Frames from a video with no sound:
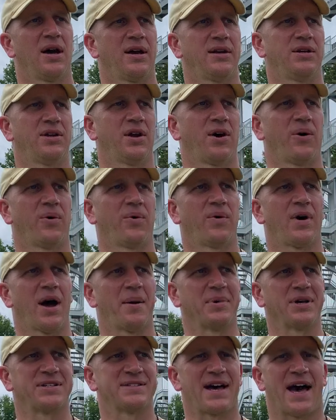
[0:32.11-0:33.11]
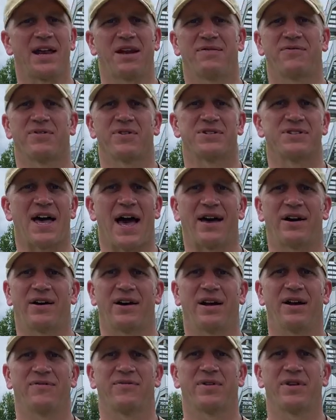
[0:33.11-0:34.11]
You know, I'm excited for
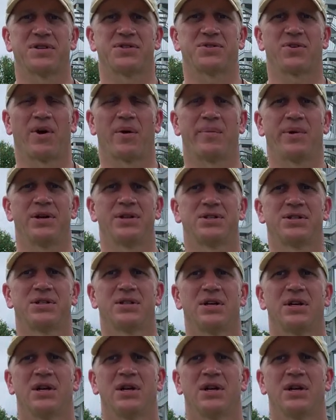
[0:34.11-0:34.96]
Saturday for the scrimmage.